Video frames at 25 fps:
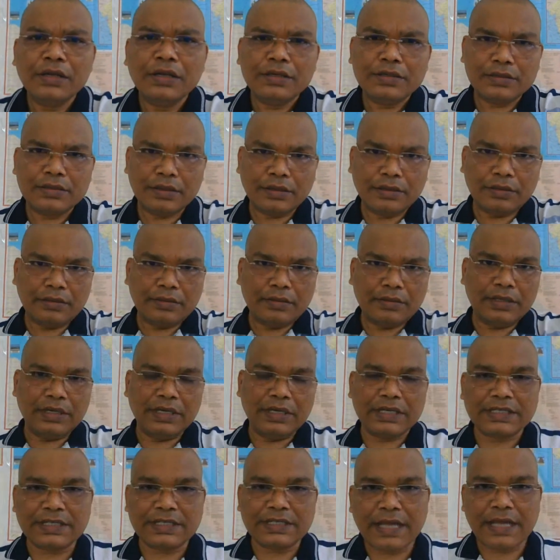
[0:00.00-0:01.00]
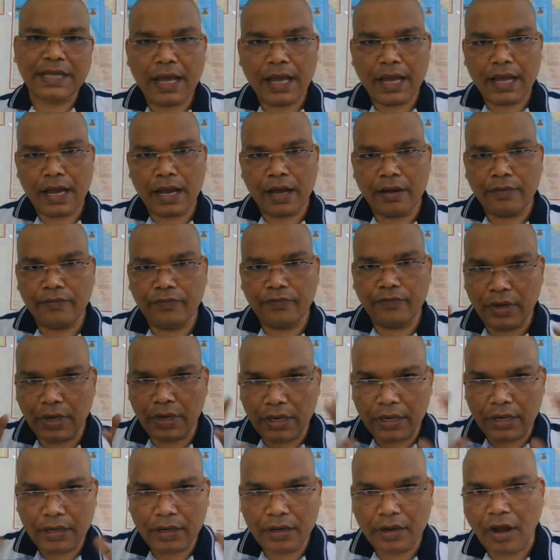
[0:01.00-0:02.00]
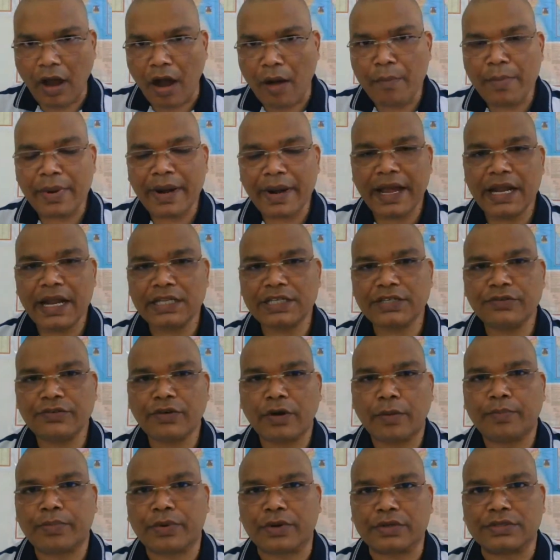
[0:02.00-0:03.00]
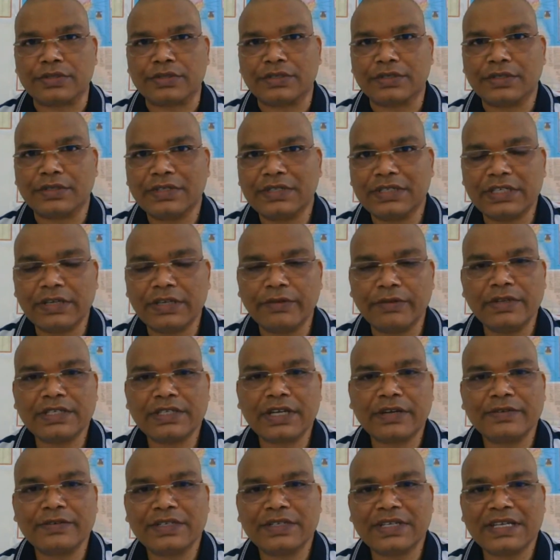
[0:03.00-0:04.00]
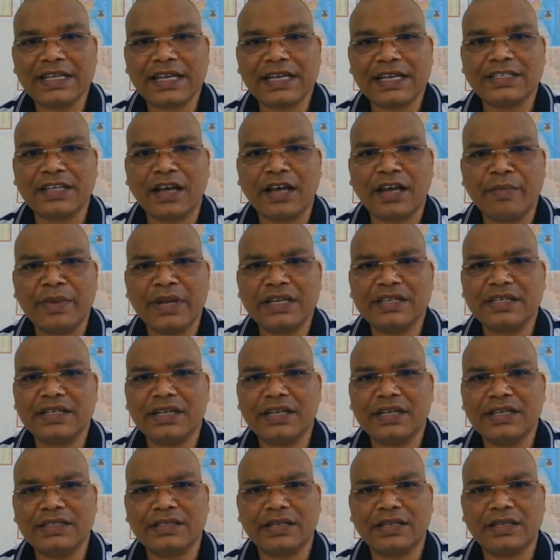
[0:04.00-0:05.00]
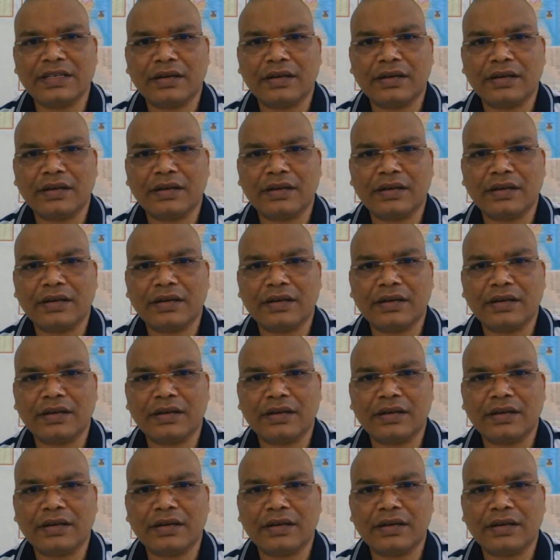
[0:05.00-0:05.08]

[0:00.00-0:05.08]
So it is a full comprehensive approach. Civil services examination is